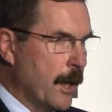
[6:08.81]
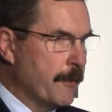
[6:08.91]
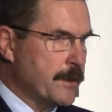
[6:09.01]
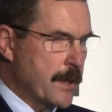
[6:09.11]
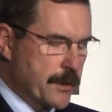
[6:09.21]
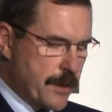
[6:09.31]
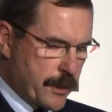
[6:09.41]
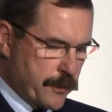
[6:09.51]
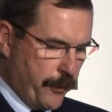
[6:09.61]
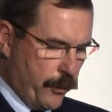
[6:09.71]
of a
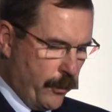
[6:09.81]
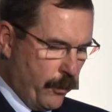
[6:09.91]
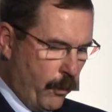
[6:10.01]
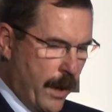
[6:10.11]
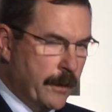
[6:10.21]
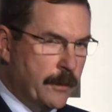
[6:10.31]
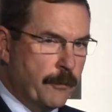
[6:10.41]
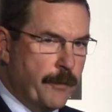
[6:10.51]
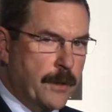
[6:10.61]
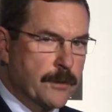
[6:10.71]
successful One
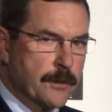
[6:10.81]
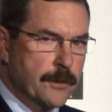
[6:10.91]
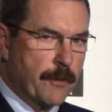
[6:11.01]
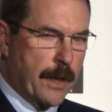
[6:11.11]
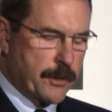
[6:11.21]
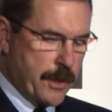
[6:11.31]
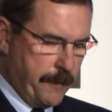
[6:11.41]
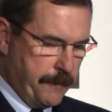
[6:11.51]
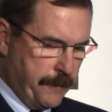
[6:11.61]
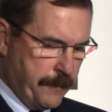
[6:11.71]
Defence strategy.